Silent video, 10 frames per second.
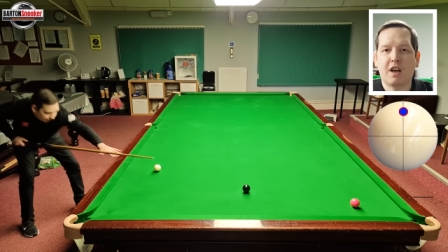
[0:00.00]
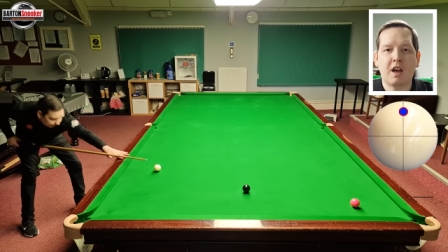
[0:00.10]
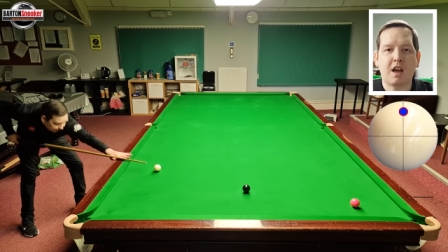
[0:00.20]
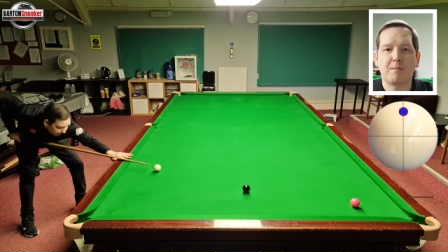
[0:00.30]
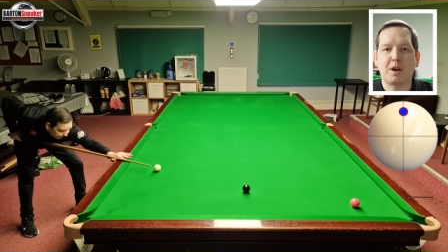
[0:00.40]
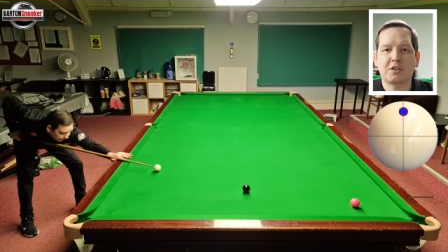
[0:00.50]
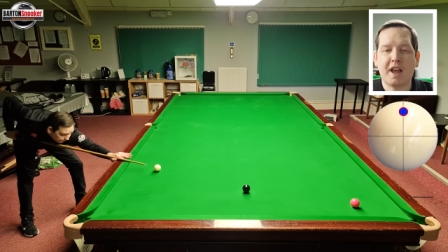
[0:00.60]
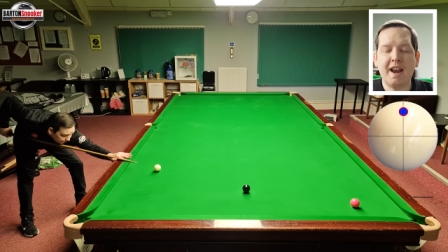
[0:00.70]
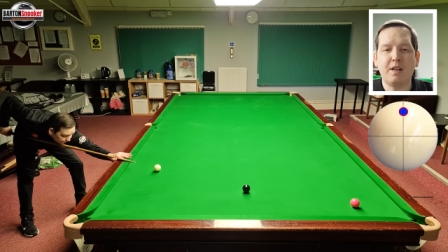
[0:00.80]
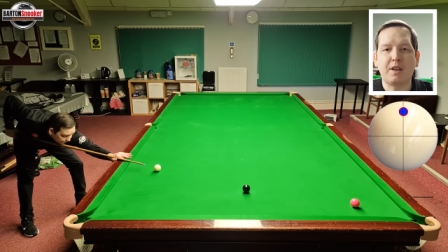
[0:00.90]
as
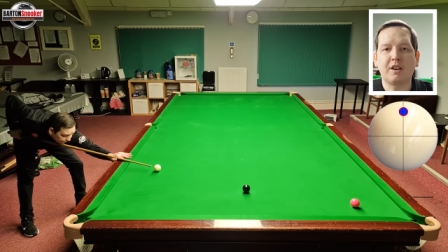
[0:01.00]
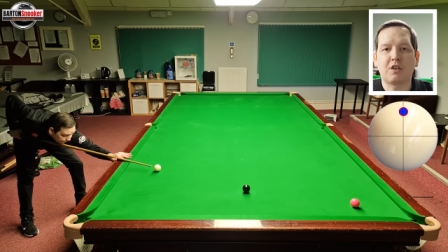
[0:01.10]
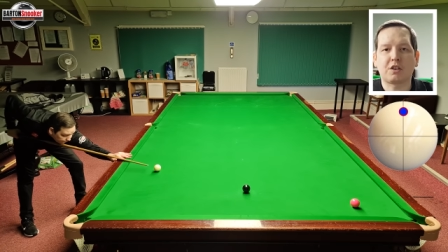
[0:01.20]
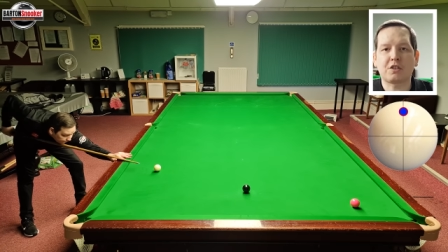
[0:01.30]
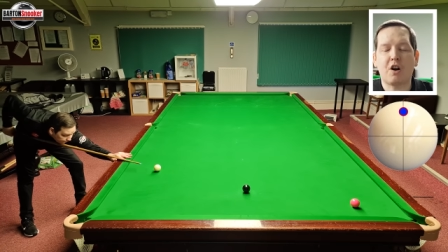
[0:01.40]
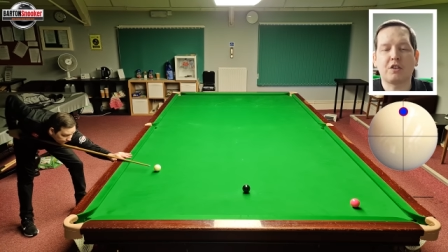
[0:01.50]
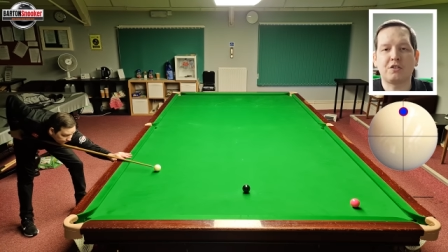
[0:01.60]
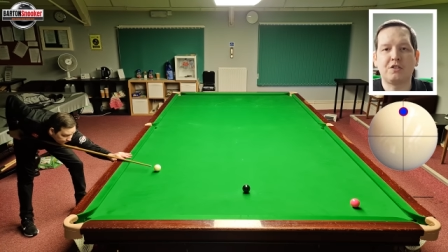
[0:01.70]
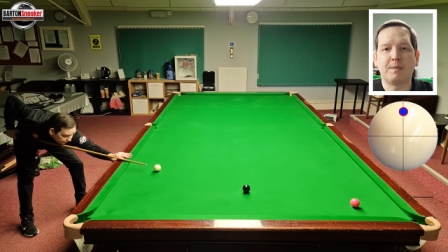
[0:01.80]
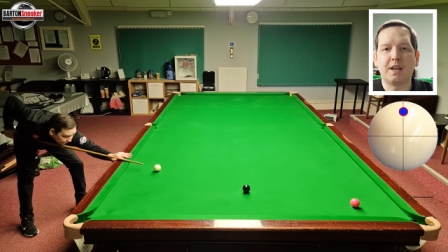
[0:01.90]
anything like as hard
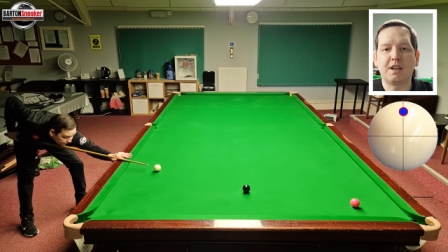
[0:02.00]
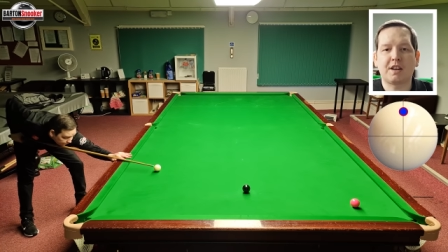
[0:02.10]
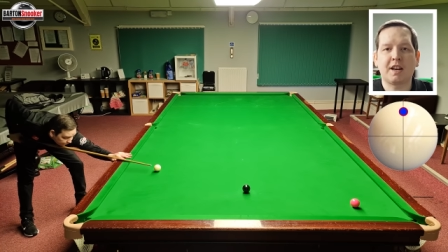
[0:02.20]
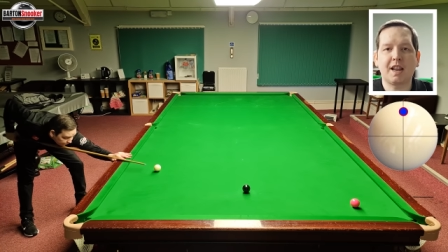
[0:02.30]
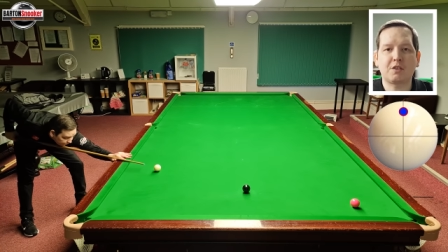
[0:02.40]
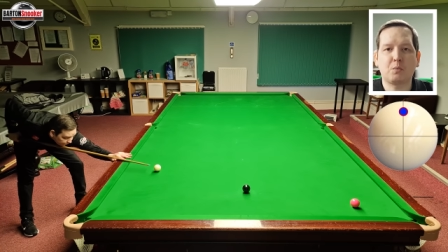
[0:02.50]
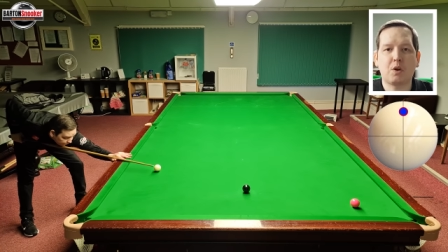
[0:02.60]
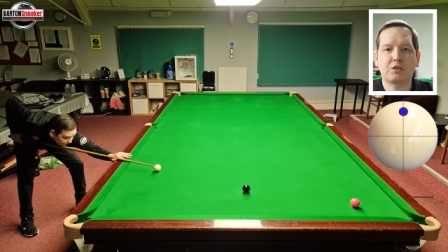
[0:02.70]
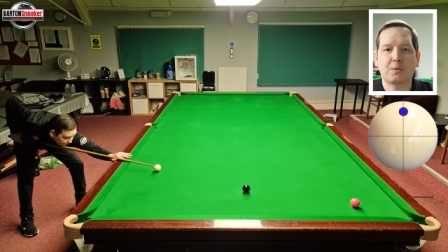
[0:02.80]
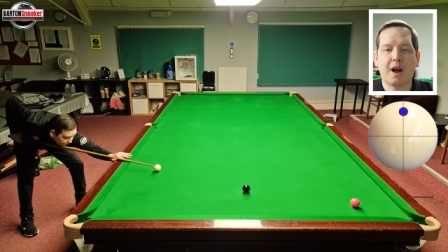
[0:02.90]
as Jimmy did, and let's
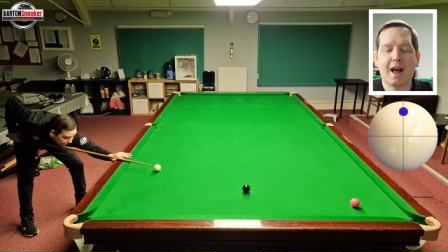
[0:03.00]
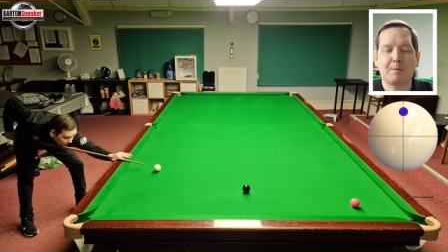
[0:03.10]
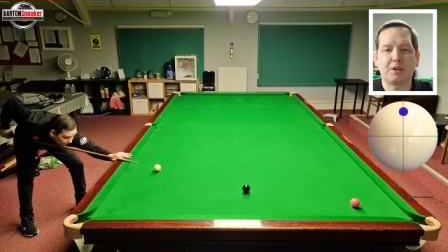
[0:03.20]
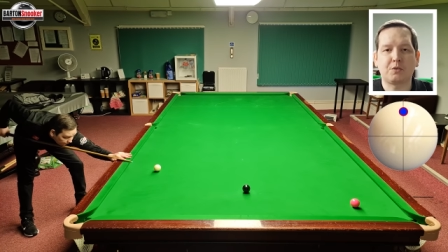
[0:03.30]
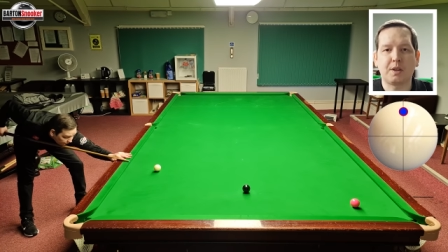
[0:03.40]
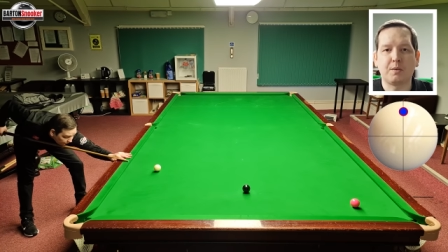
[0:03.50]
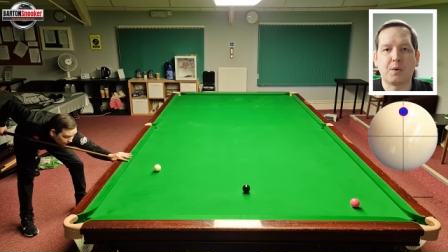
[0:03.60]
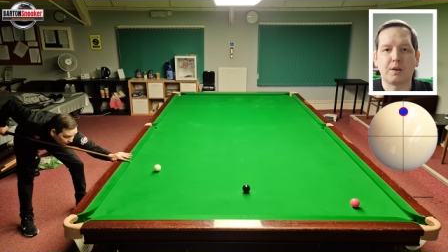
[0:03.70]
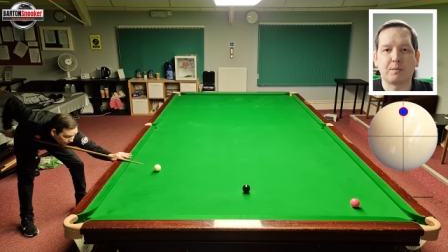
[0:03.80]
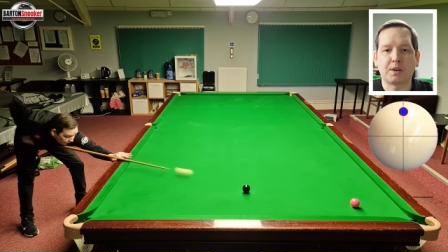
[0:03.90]
watch what happens with the
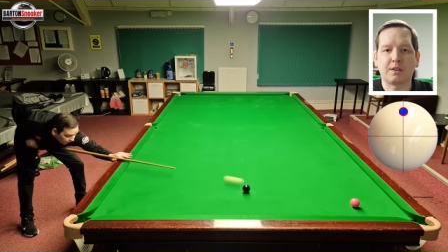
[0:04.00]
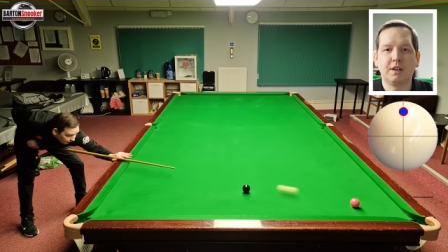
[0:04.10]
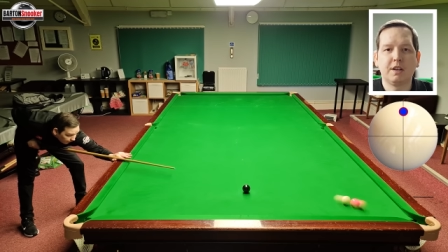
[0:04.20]
white ball.